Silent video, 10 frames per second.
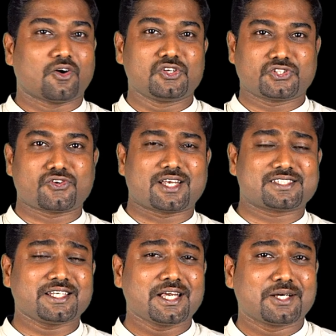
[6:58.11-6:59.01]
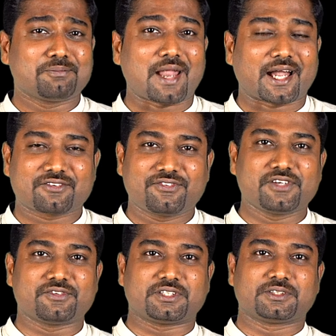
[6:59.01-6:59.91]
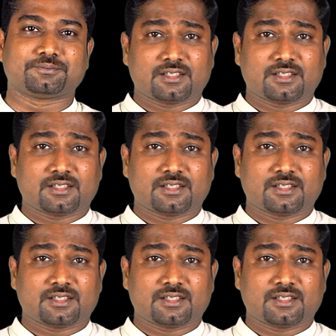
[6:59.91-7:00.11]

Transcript: also known as the black fever.